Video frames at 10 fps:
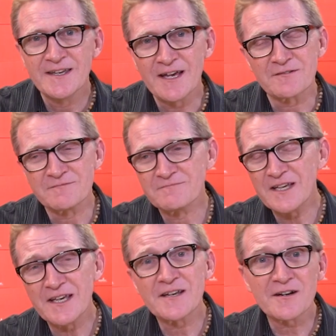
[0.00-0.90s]
Now,
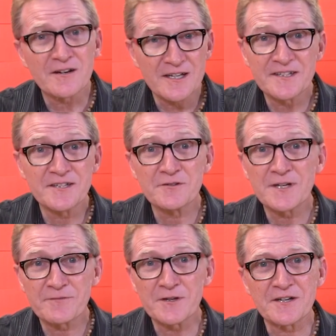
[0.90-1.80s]
in our continued
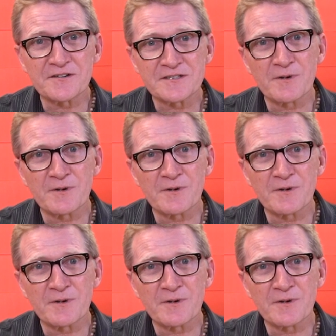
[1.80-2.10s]
effort here at